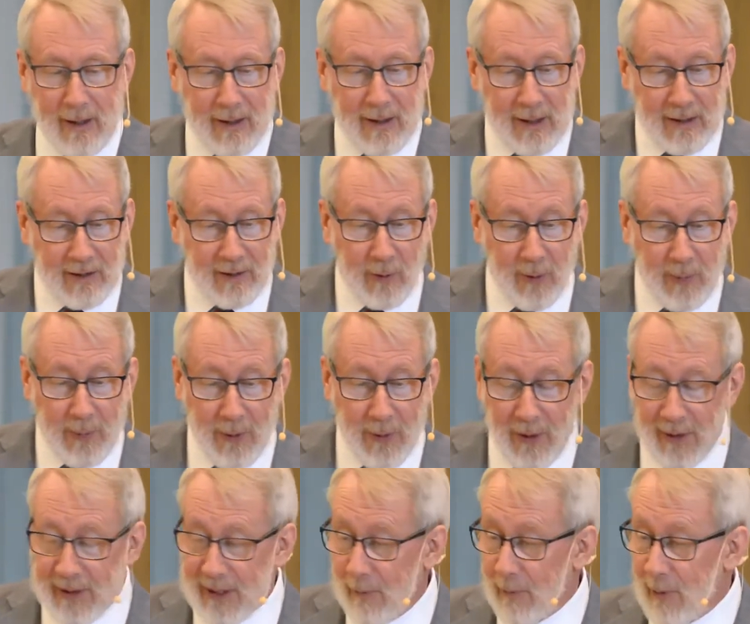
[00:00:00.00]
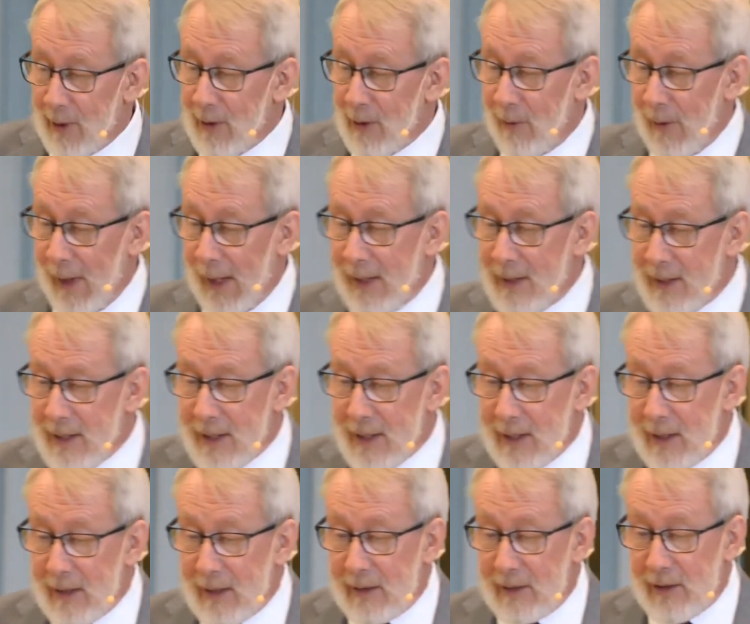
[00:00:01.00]
In the report that we read,
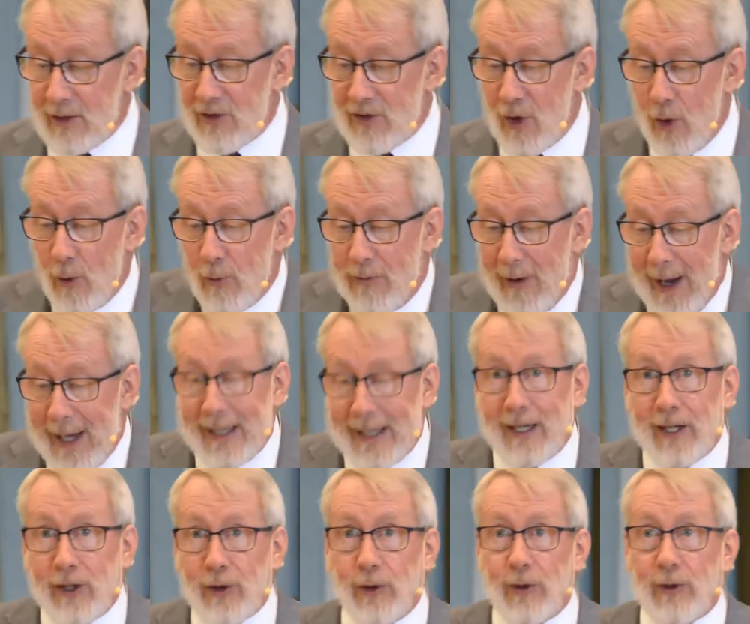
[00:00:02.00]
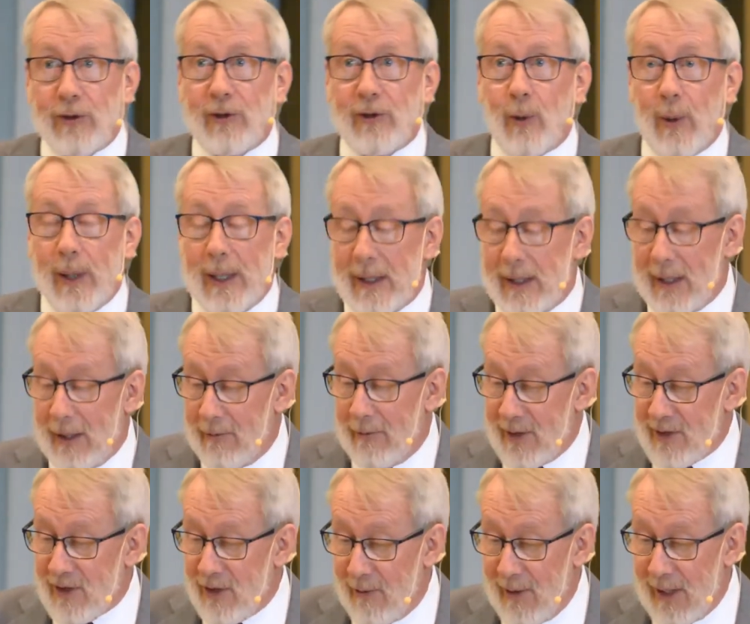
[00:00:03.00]
there's no violent earthquake at
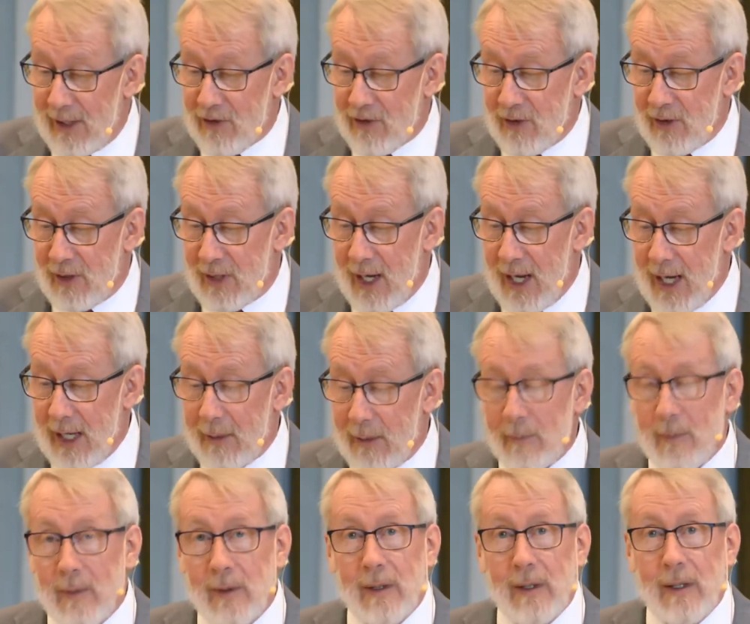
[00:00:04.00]
resurrection time.